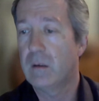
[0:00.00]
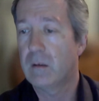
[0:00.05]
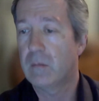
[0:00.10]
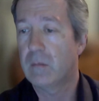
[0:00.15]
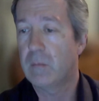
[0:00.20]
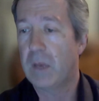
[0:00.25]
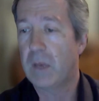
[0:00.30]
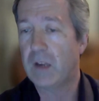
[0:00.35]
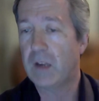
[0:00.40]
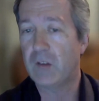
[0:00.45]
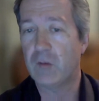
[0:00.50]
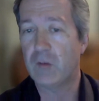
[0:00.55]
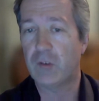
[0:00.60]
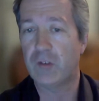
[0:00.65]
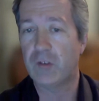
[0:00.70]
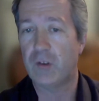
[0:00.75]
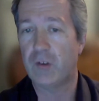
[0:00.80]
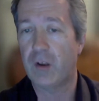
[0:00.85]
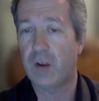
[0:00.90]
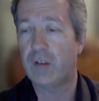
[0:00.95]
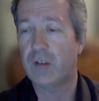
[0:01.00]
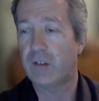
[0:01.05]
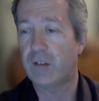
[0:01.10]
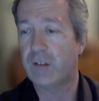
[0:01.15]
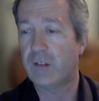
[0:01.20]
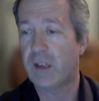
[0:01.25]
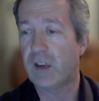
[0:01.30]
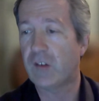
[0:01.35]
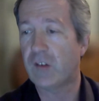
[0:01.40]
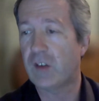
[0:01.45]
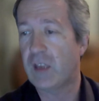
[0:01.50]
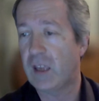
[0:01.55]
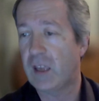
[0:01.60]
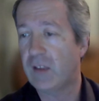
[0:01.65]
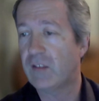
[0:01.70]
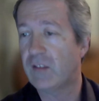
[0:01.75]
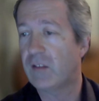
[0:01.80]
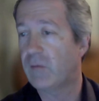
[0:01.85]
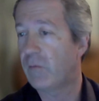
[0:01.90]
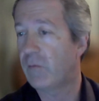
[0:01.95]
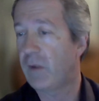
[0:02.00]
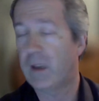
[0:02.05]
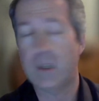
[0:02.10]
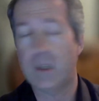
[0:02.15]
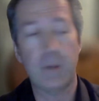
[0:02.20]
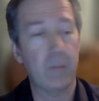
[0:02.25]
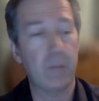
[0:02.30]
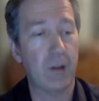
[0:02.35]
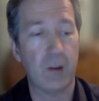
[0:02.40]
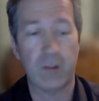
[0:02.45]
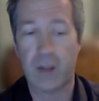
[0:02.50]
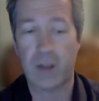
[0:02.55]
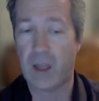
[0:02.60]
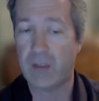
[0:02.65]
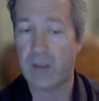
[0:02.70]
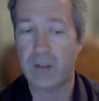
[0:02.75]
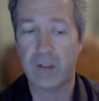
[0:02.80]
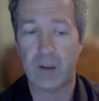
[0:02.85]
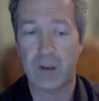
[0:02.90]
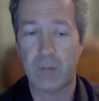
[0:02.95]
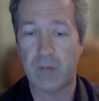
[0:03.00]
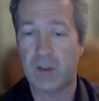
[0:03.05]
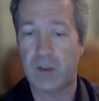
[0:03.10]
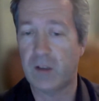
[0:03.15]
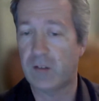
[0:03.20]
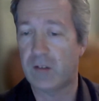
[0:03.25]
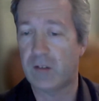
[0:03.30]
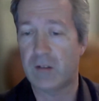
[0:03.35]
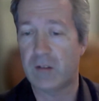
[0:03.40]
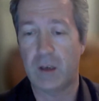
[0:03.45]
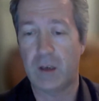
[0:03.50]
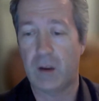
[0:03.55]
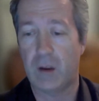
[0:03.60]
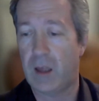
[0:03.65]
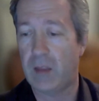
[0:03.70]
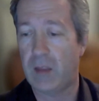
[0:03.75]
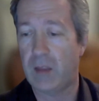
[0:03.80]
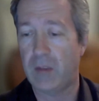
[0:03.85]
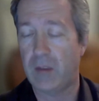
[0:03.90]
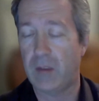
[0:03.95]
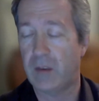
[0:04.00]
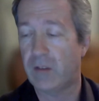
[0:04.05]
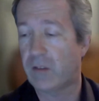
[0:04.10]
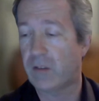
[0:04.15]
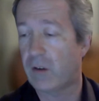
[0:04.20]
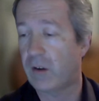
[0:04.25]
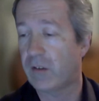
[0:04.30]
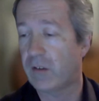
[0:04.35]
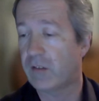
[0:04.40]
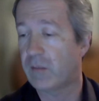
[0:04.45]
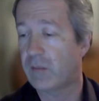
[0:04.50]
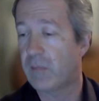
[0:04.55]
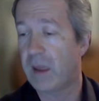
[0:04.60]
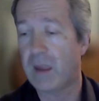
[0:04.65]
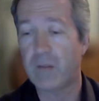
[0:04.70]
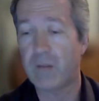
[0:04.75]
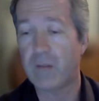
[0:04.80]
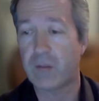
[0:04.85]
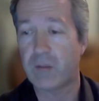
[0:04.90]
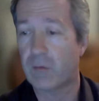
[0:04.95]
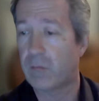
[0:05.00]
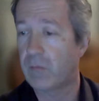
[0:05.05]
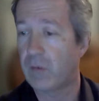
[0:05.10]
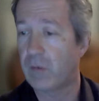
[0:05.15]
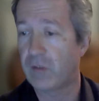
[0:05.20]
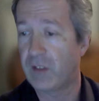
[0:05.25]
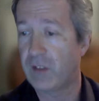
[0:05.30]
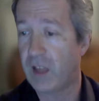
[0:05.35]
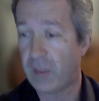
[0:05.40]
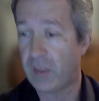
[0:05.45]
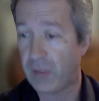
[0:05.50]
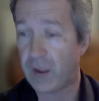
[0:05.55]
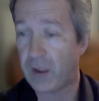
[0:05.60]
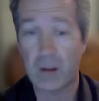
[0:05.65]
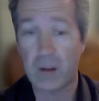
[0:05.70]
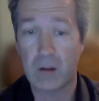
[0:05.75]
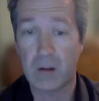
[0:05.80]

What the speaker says: make sure sciences actually has some funding, because other subjects, you know, other than science and maths, there's nothing.